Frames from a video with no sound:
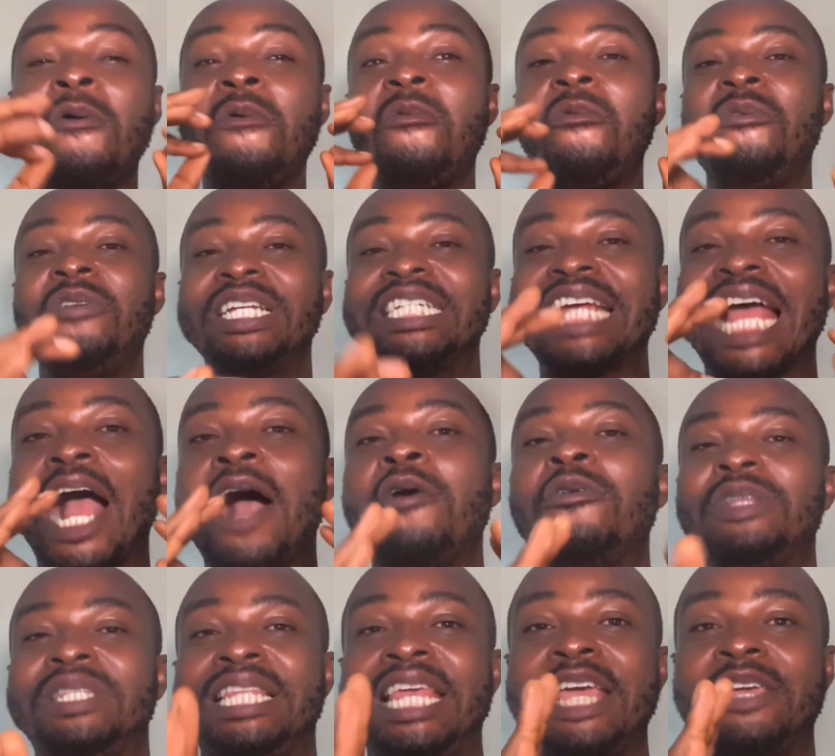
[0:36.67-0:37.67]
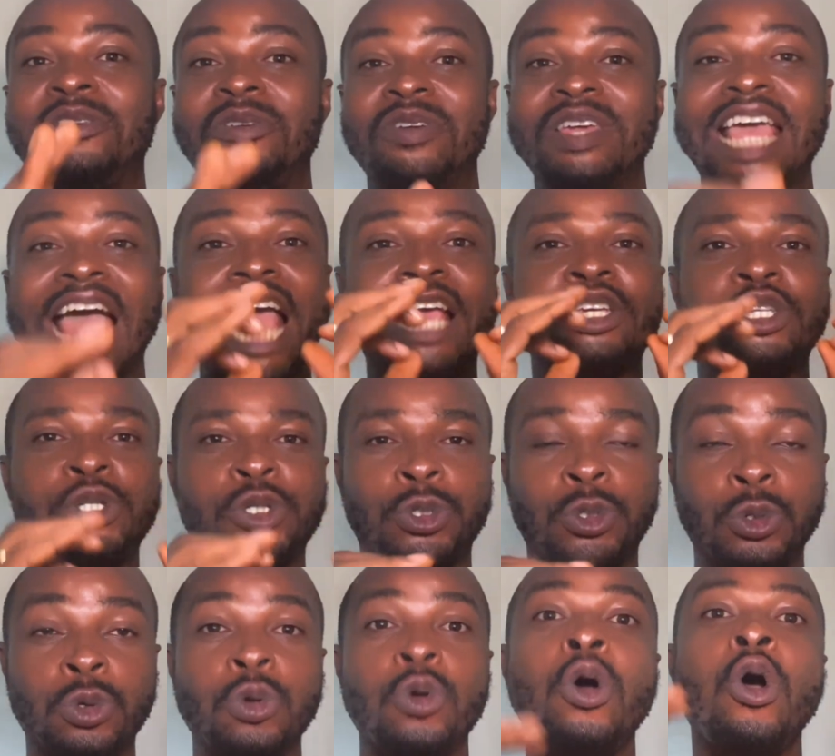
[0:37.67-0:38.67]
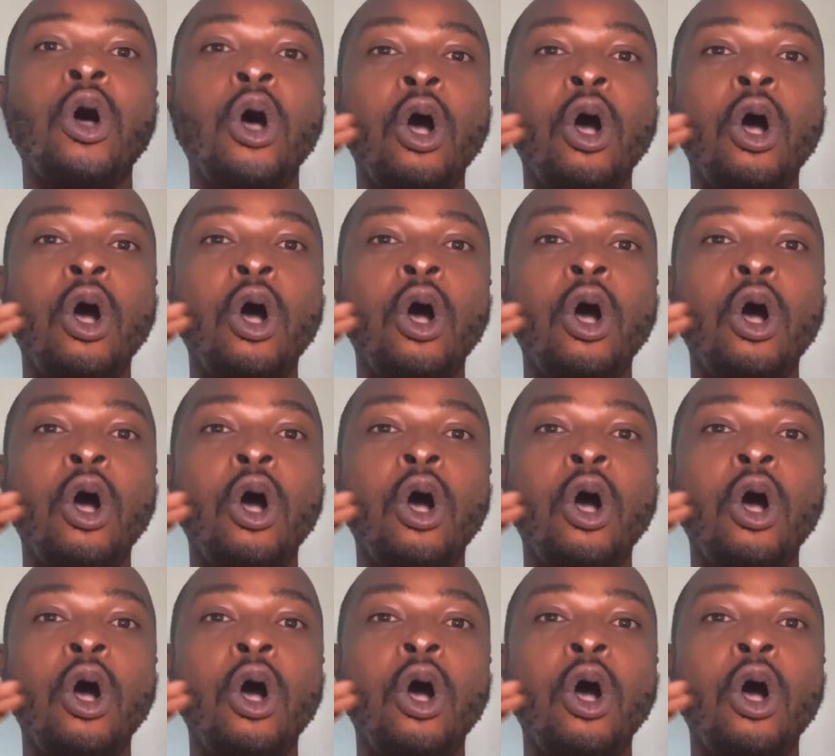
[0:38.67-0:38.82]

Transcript: which I will take you guys through